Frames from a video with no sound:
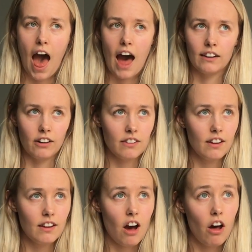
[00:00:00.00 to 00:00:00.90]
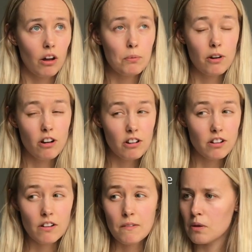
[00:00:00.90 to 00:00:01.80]
another hard word,
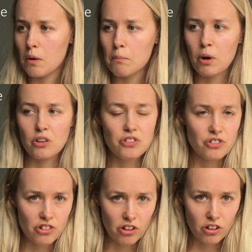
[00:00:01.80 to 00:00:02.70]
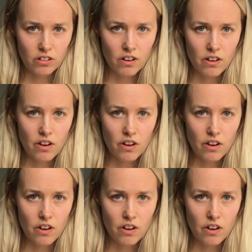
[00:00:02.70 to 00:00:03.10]
Postural,